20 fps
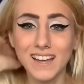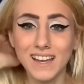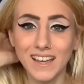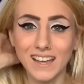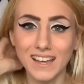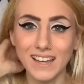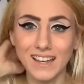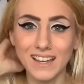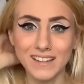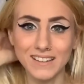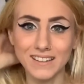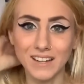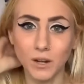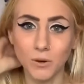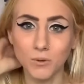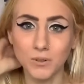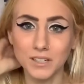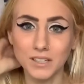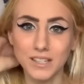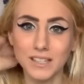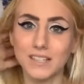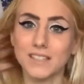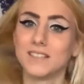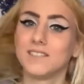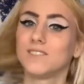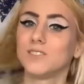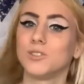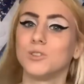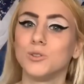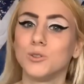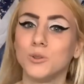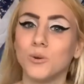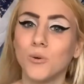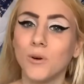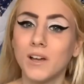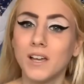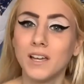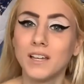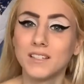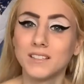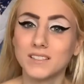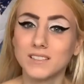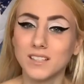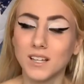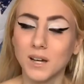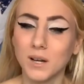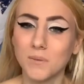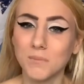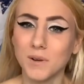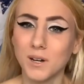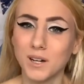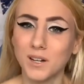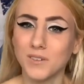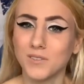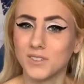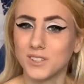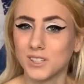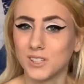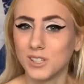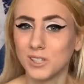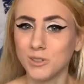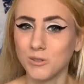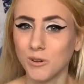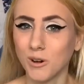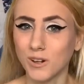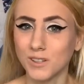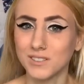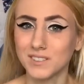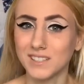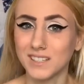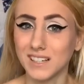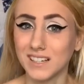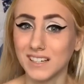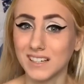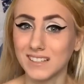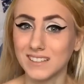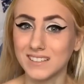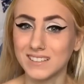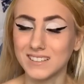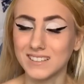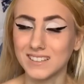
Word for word: and I want to get into some of the cute odds and ends